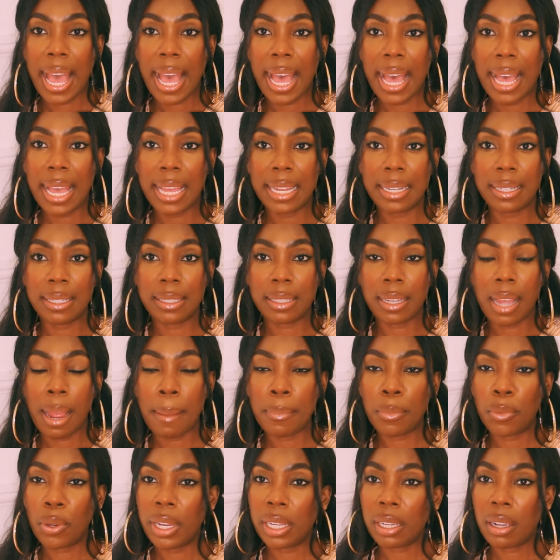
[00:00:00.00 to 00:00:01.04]
and
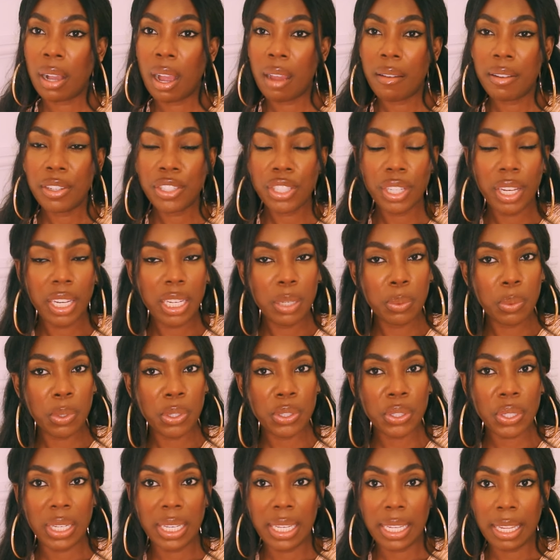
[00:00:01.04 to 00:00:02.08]
I'm not encouraging
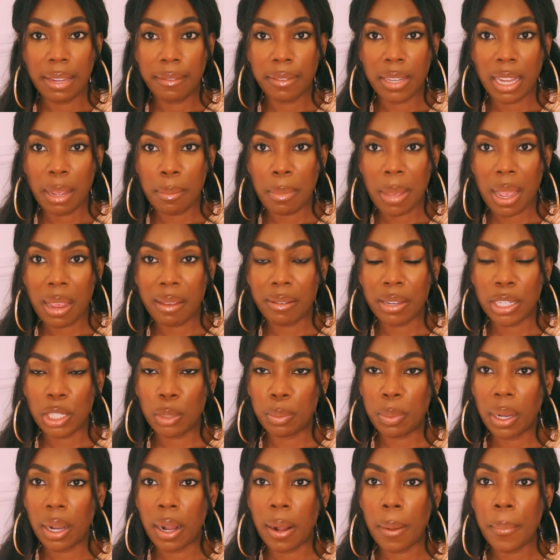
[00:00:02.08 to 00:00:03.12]
anyone to leave their
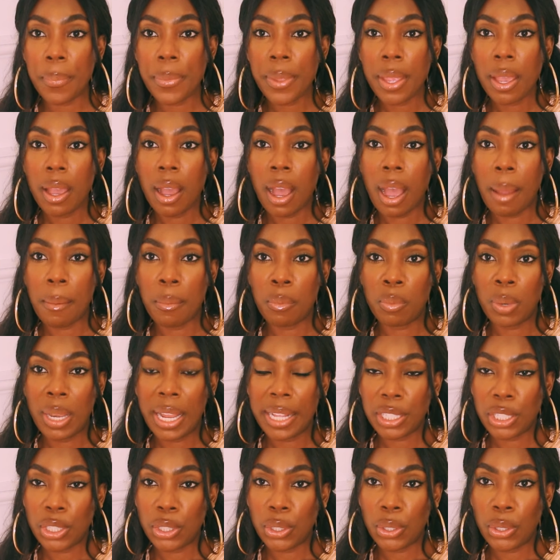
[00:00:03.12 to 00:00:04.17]
marriage, but I'm
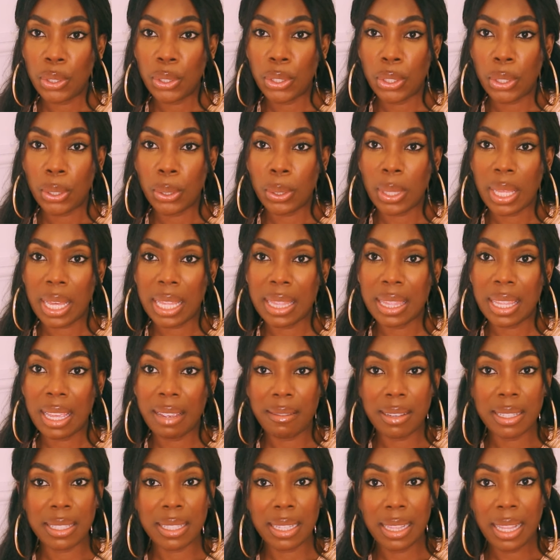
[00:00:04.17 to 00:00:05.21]
letting you know that
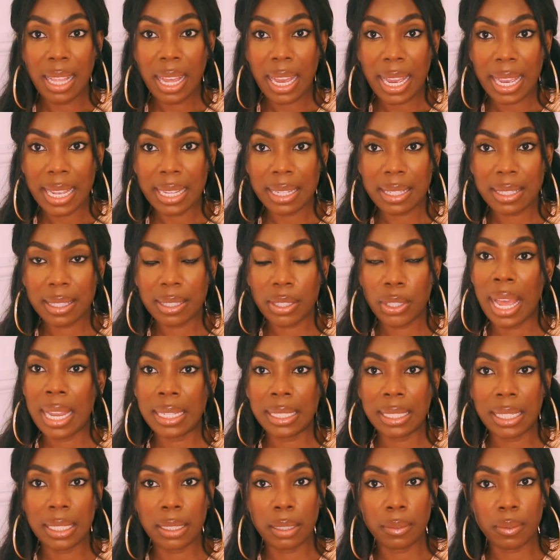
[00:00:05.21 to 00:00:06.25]
there is light at
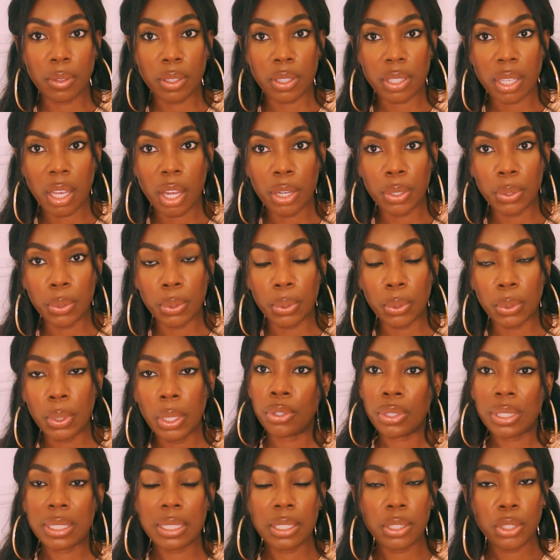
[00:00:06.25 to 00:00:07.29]
the end of the tunnel.
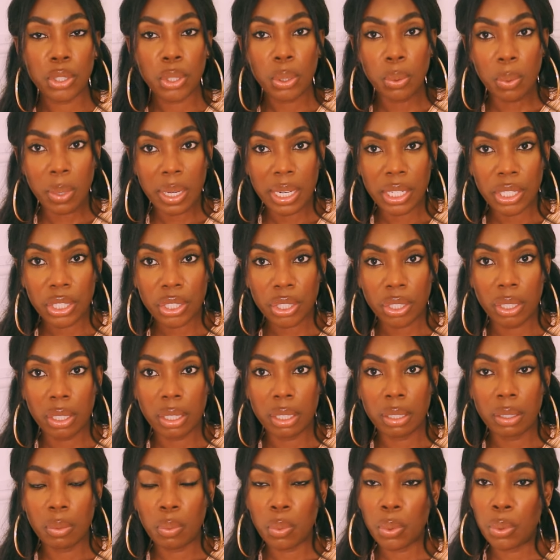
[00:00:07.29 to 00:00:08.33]
Your
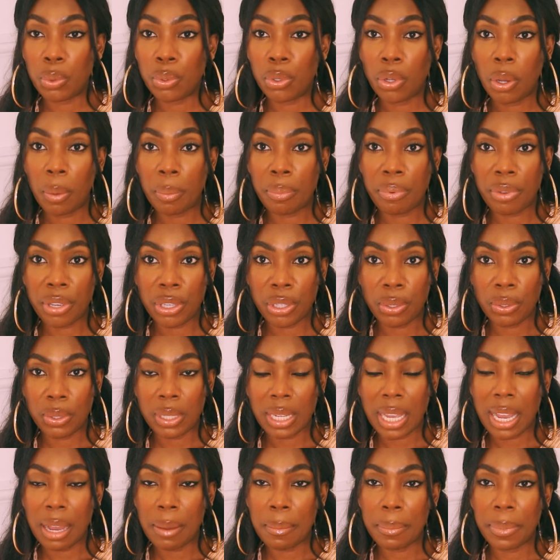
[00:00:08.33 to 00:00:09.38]
situation will not bring you
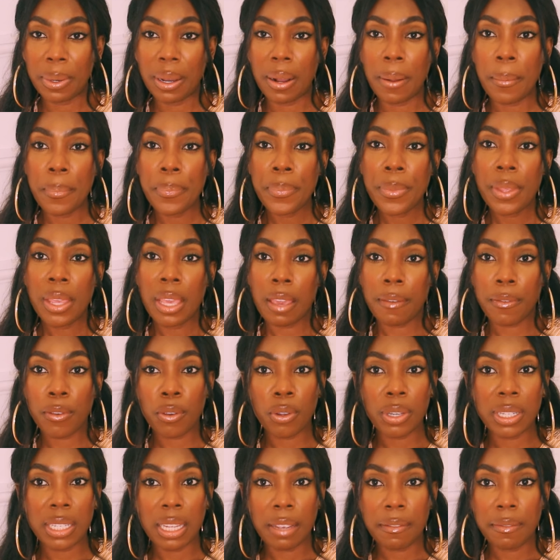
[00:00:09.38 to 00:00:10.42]
down, but if
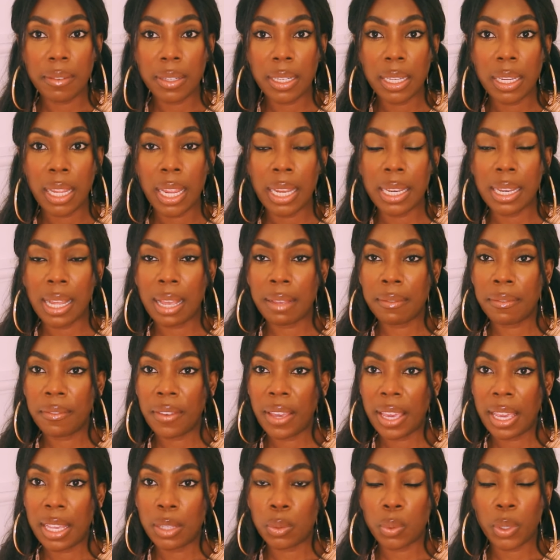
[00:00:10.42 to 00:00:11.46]
you're definitely in that
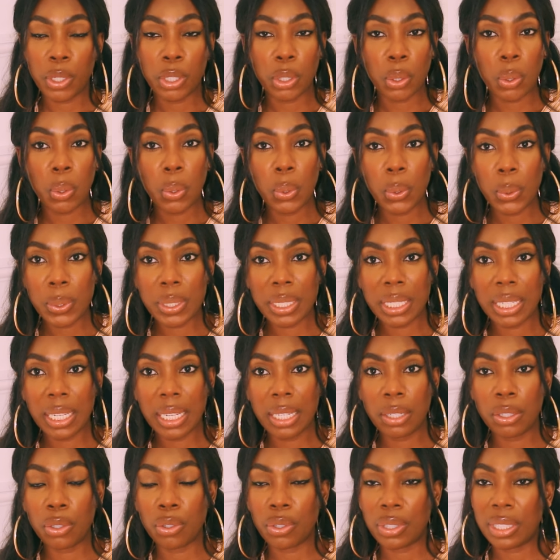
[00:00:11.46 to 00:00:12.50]
phase where you're
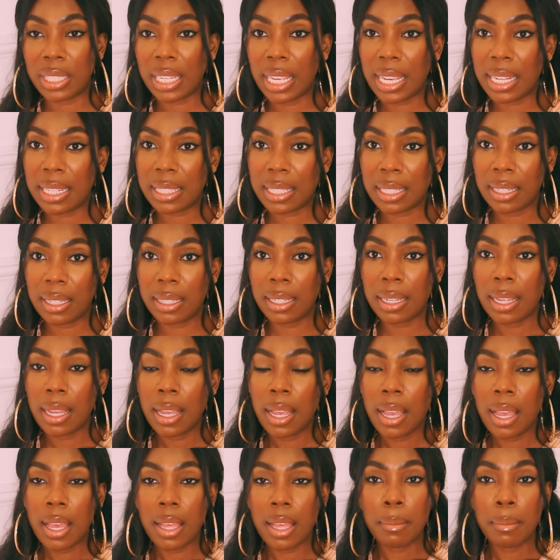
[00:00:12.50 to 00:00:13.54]
courting, you're dating,
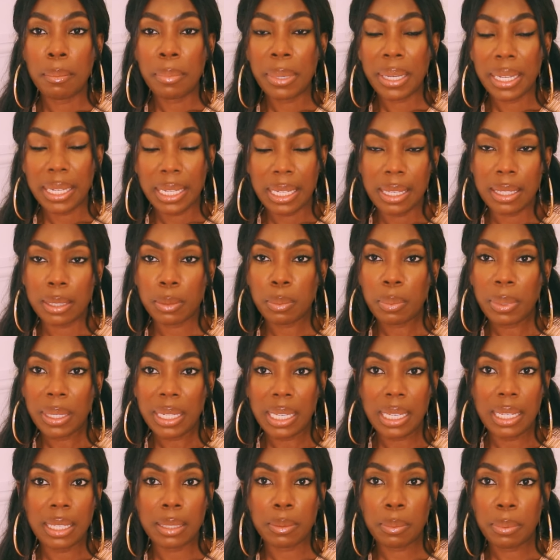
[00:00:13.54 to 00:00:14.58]
please,
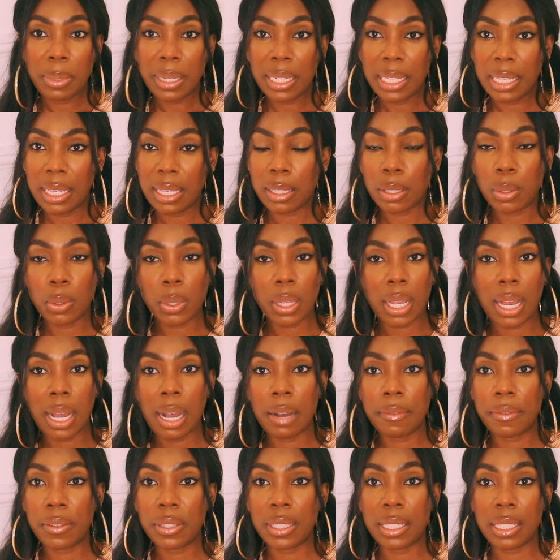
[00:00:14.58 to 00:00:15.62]
please, please look
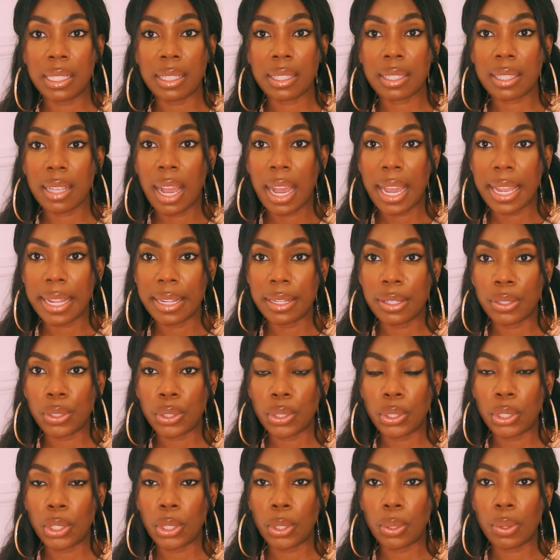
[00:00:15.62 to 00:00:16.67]
out for these
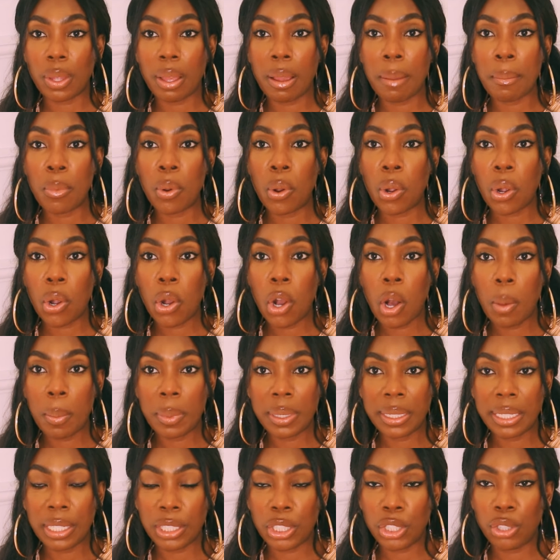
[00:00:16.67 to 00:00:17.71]
signs. You know, they're more
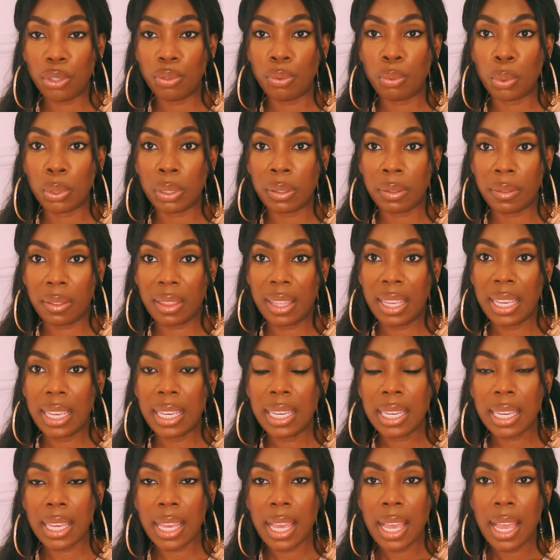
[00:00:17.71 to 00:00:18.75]
common than you would
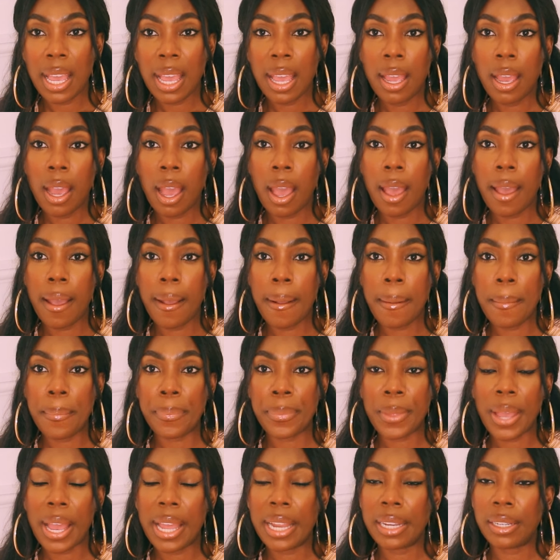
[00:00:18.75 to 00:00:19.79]
think.
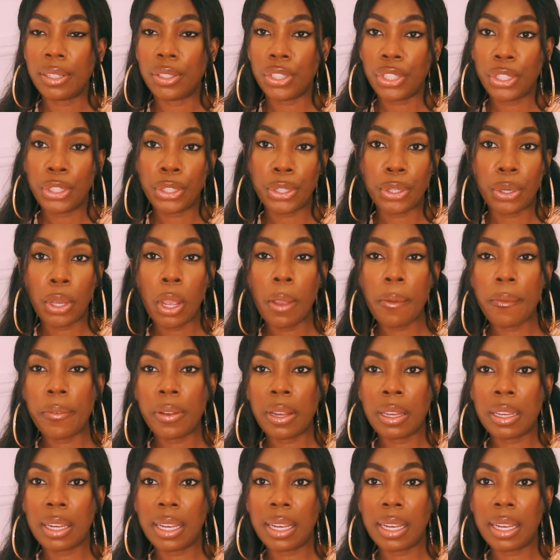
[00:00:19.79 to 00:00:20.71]
Um, and, you know, hopefully